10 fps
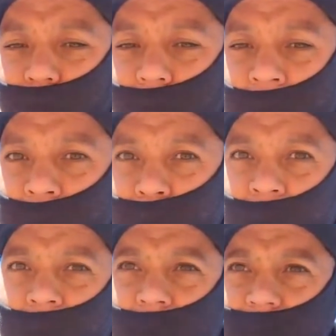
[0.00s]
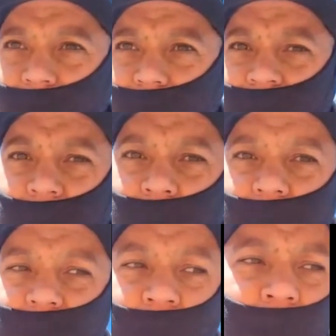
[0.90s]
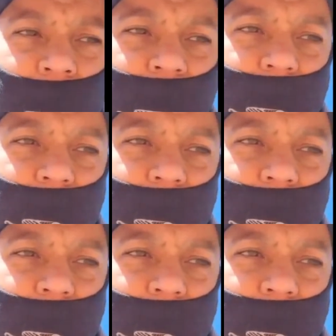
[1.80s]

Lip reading: Keep digging it and see what you find.